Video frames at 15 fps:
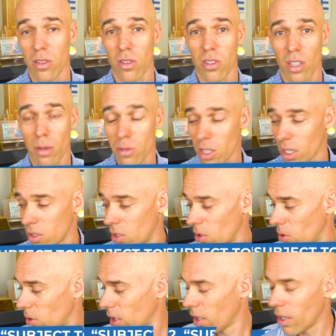So subject
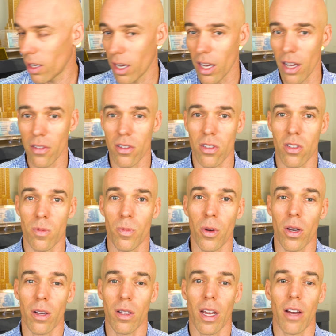to, uh, there's this
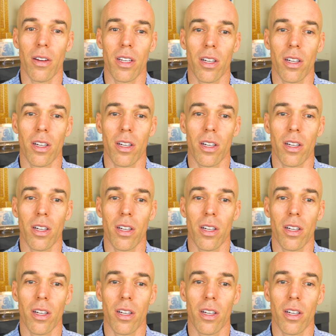book out